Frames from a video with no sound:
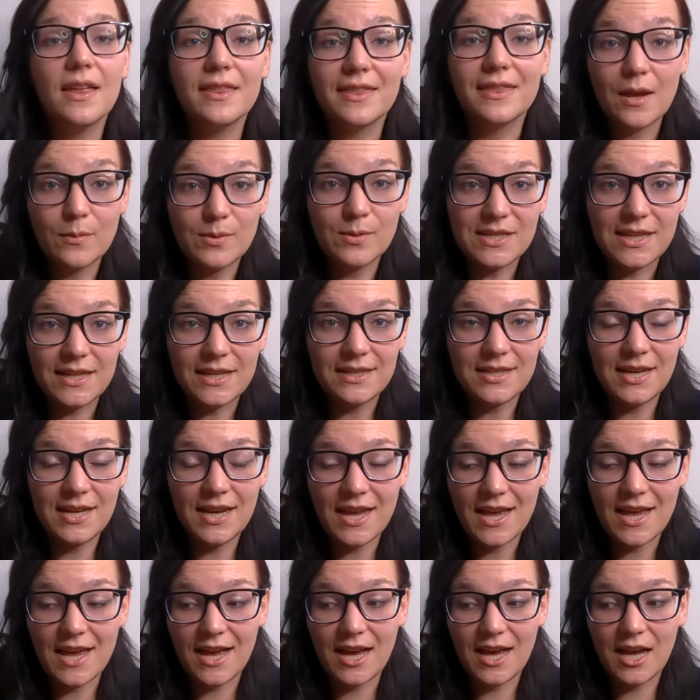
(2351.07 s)
That was it.
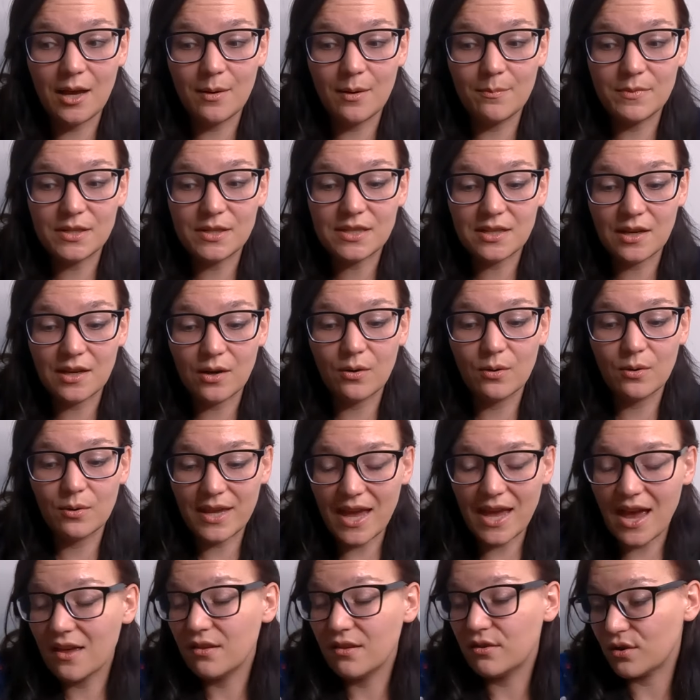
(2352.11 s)
Um, so
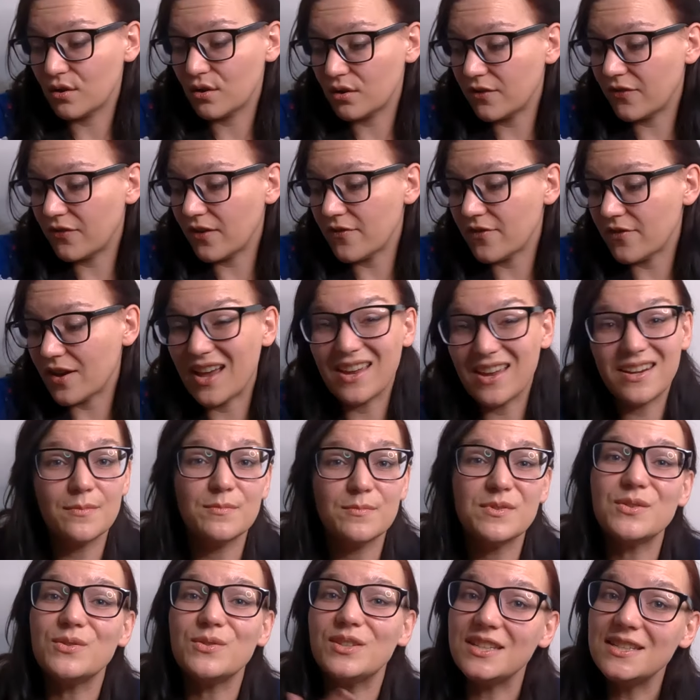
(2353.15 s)
yeah, thirty-five
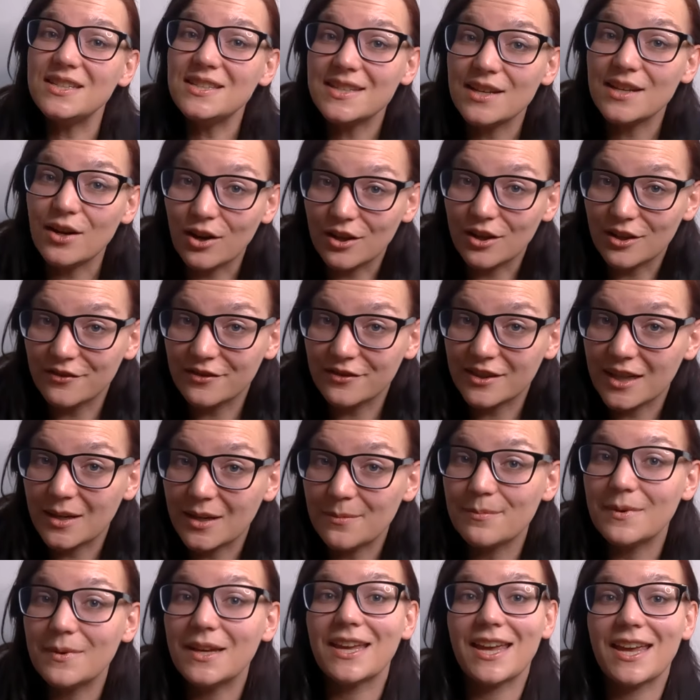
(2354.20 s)
items. You didn't see all of
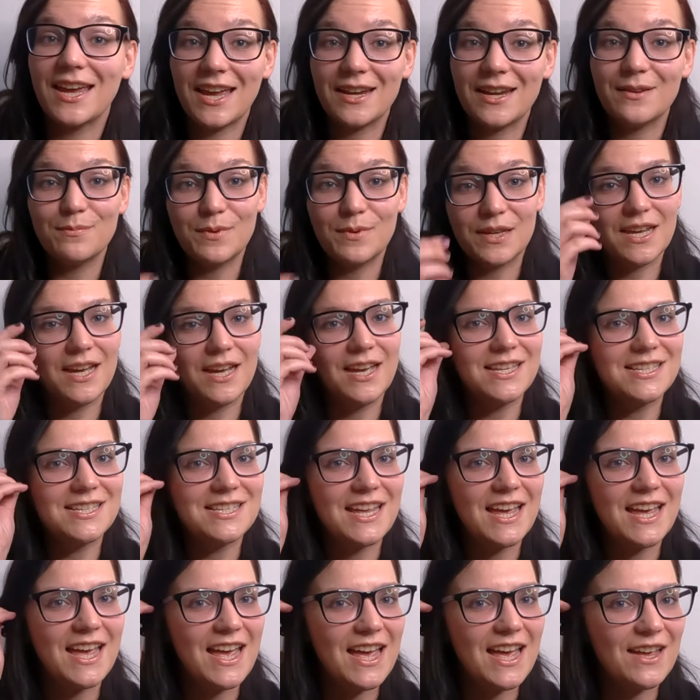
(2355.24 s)
them again because
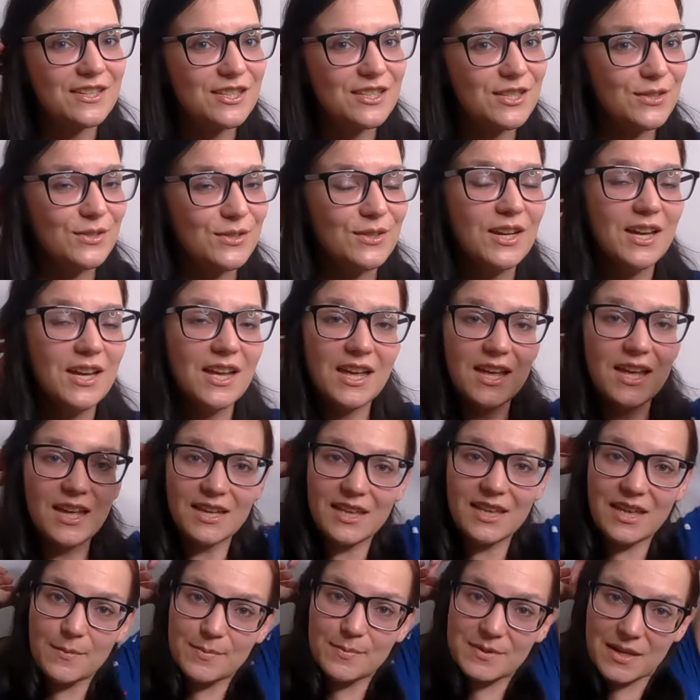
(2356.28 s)
I had to
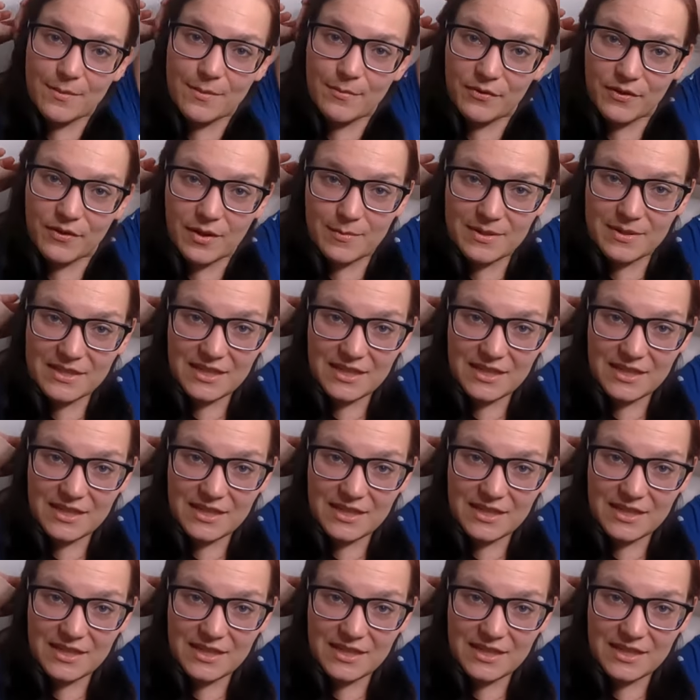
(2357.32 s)
keep some of them a